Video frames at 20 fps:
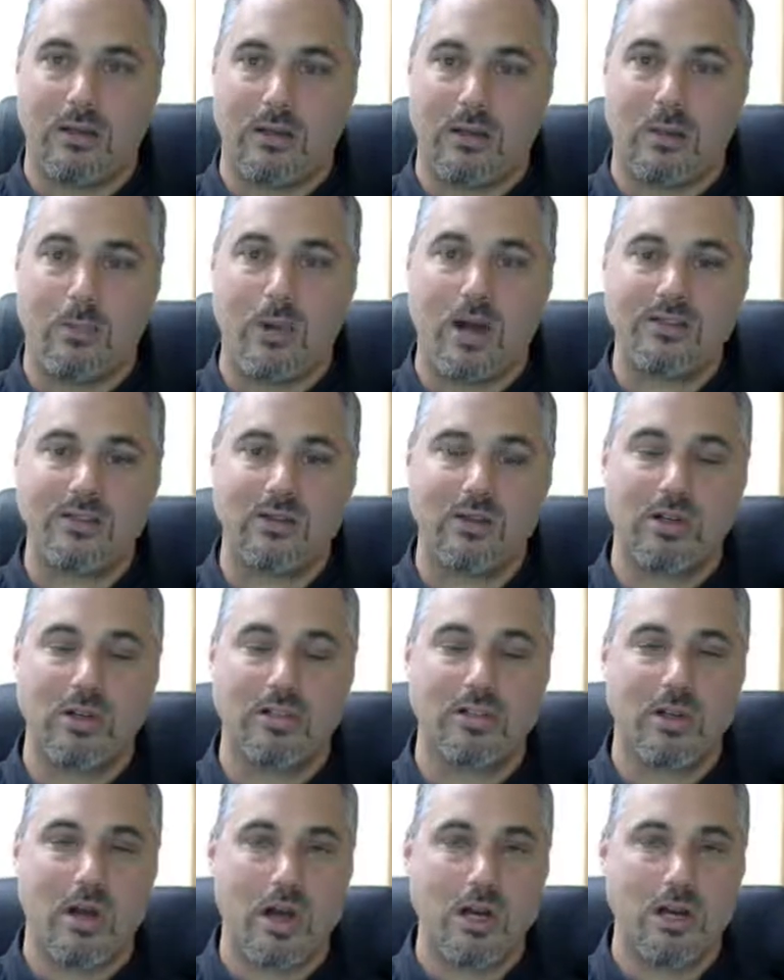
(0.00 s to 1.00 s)
I'm also going to
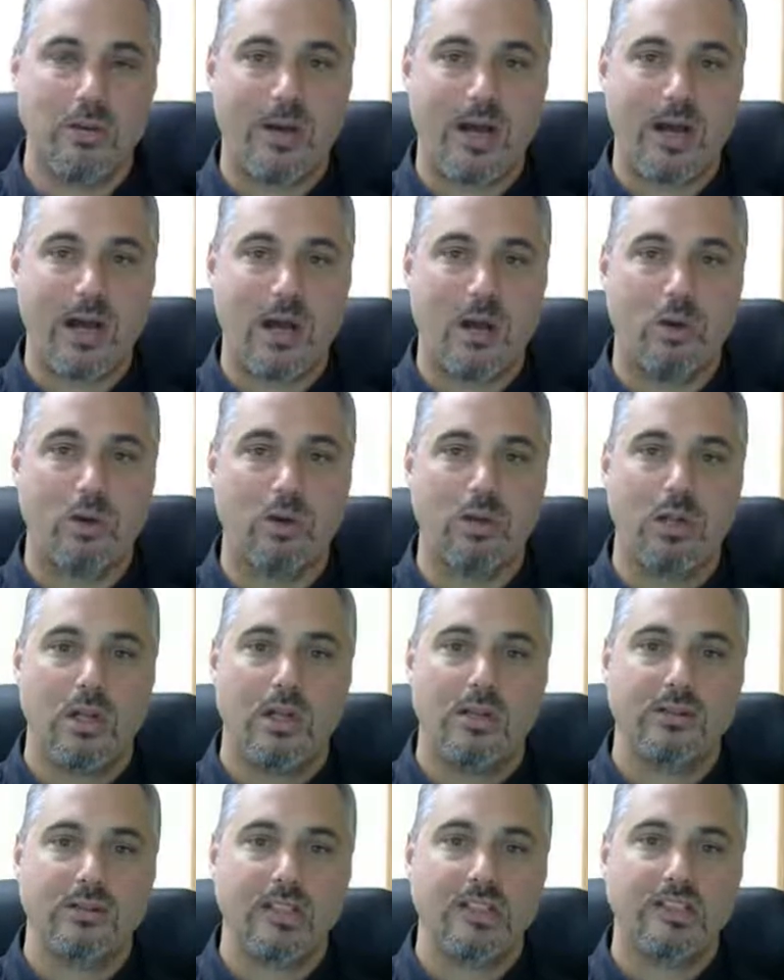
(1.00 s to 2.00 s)
talk about
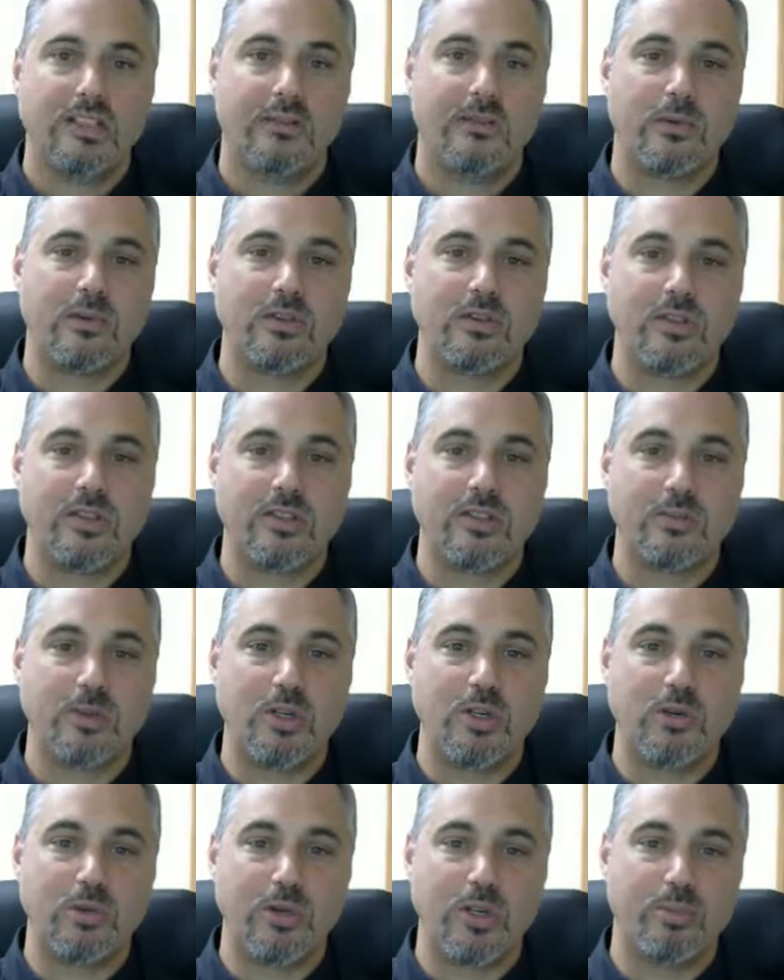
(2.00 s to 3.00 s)
the differences
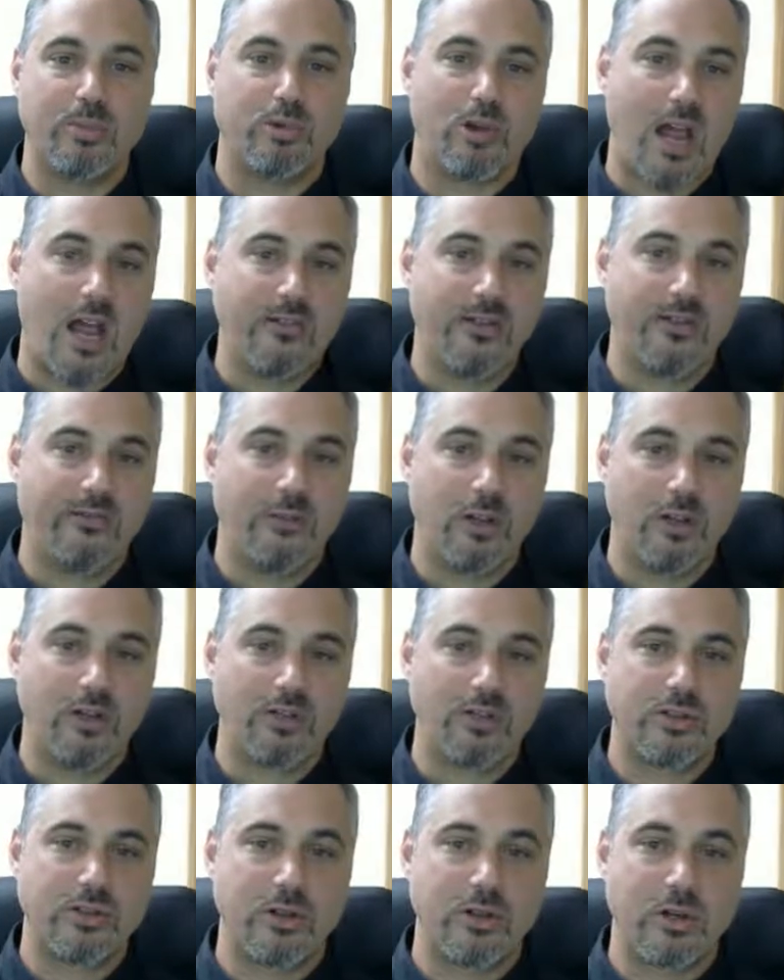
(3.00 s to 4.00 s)
between private flood
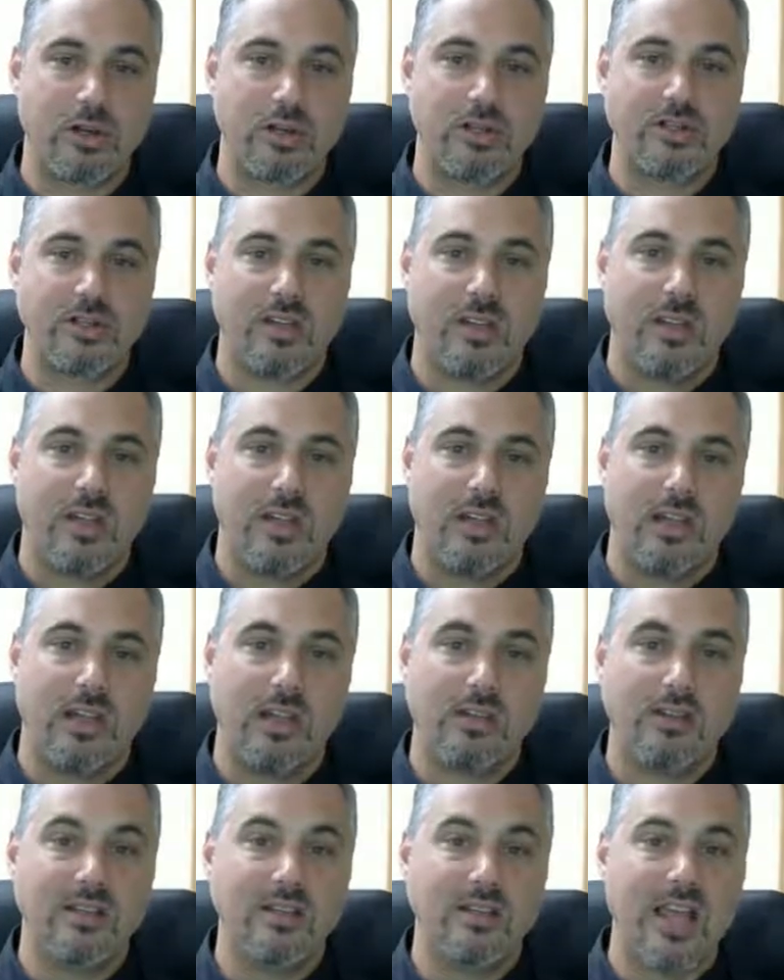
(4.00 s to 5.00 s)
insurance
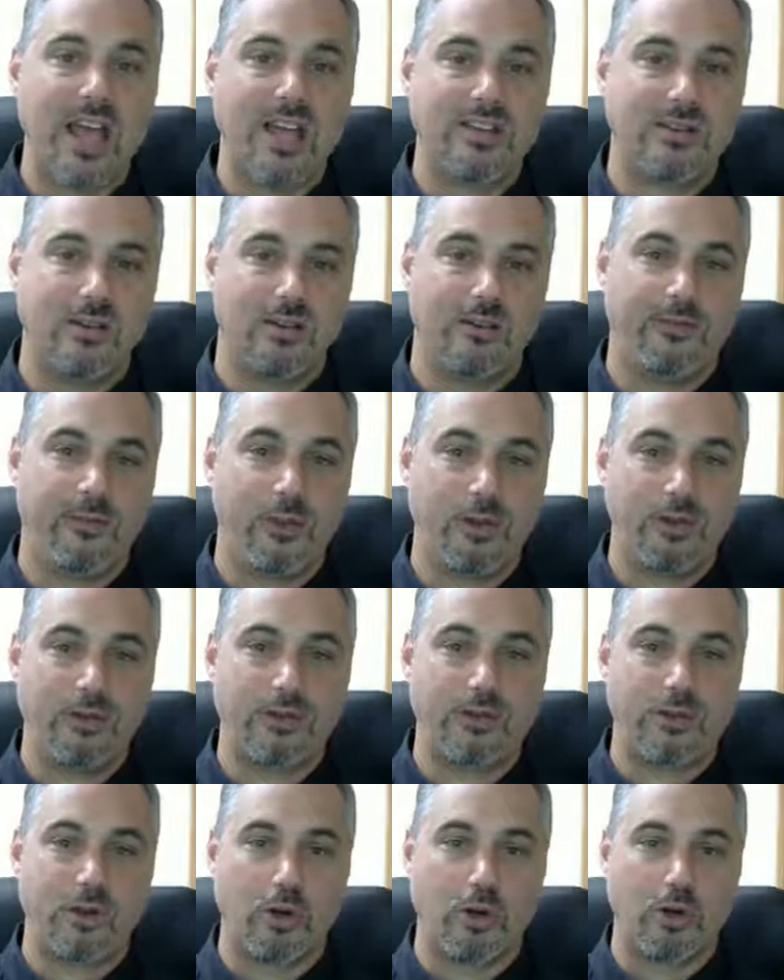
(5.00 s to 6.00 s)
and the National Flood
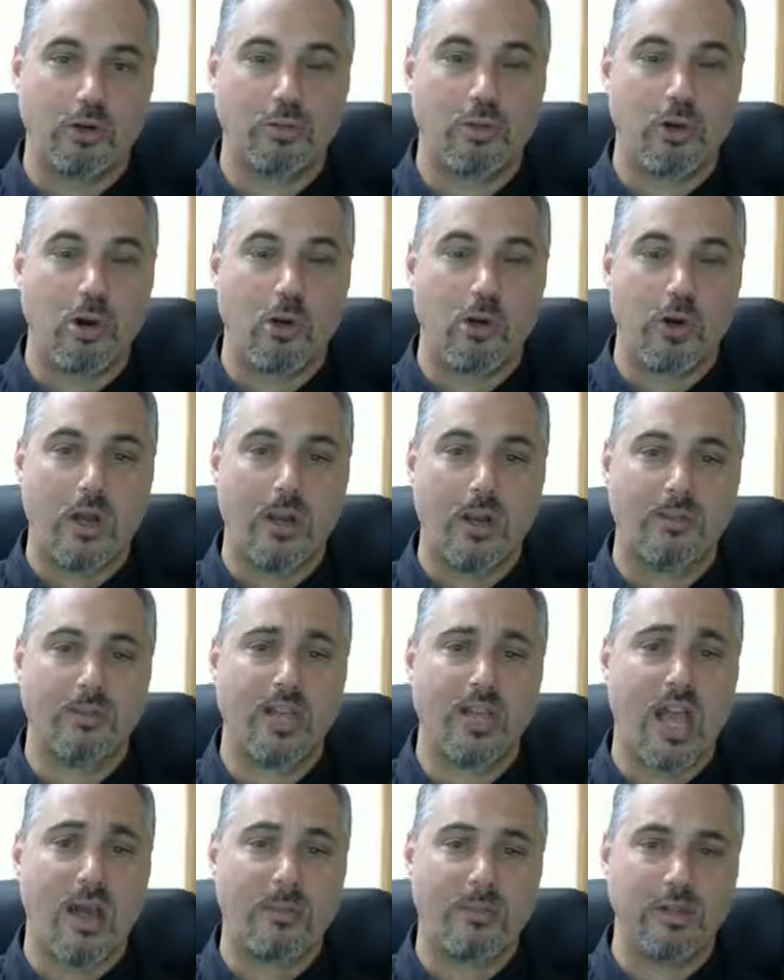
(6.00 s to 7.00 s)
Insurance Program,
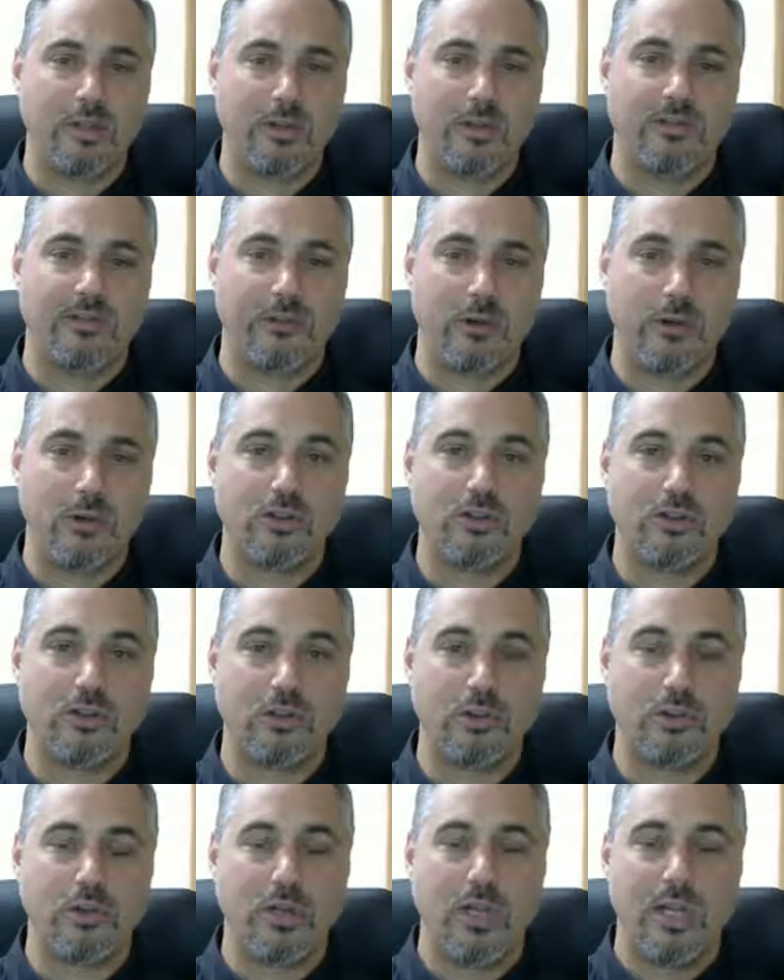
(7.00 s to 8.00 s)
commonly referred
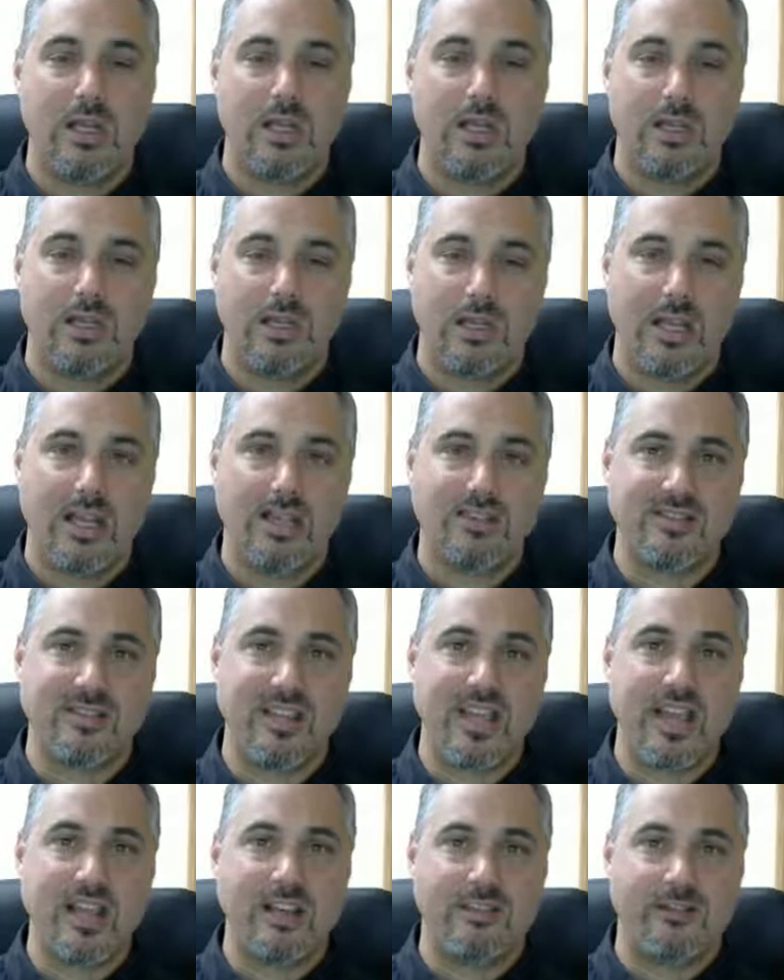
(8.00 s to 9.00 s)
to as the
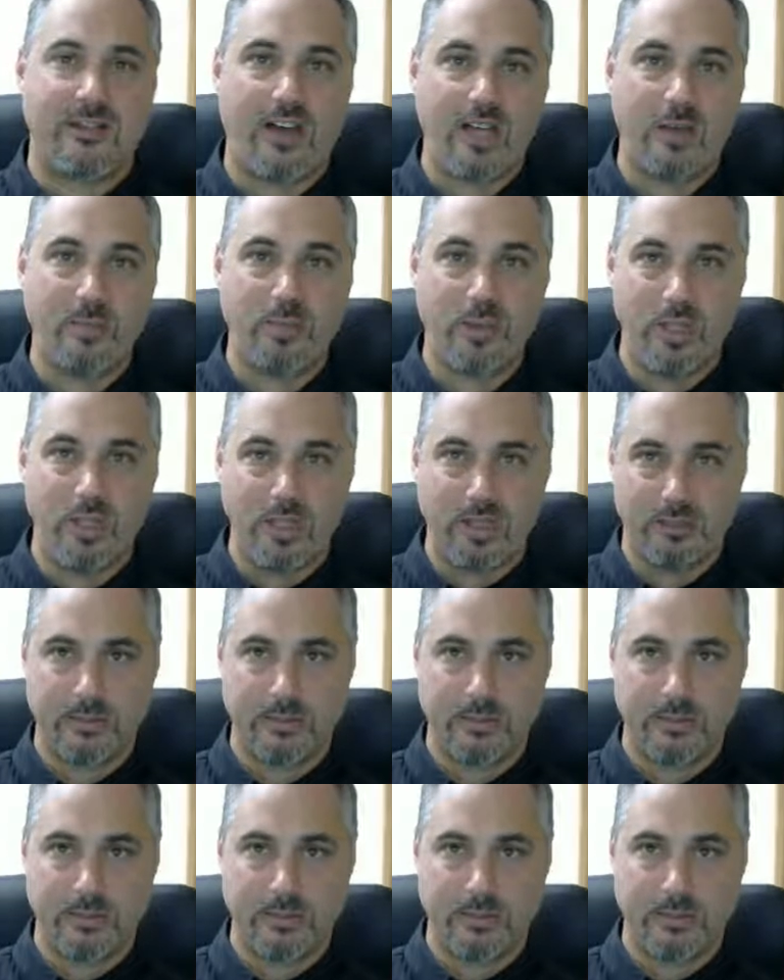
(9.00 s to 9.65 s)
NFIP.